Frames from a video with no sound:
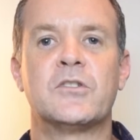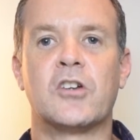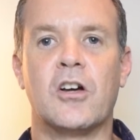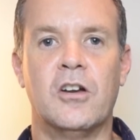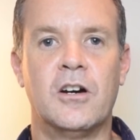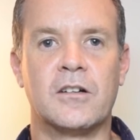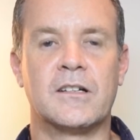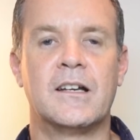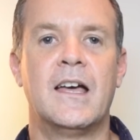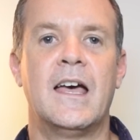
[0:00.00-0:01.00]
to go
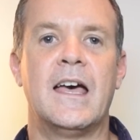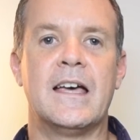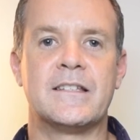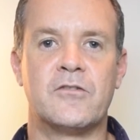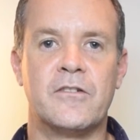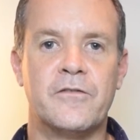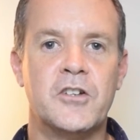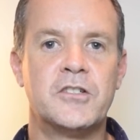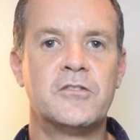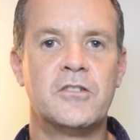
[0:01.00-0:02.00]
long, as a
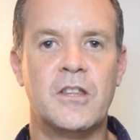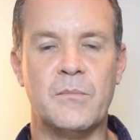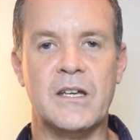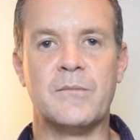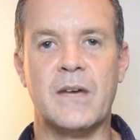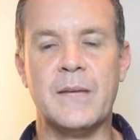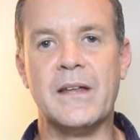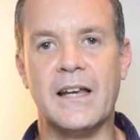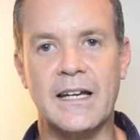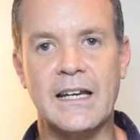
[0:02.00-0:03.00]
reversion to the mean may be
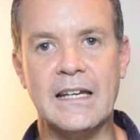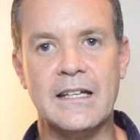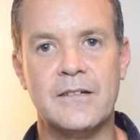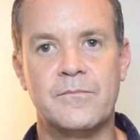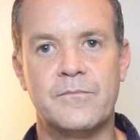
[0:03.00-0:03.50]
likely.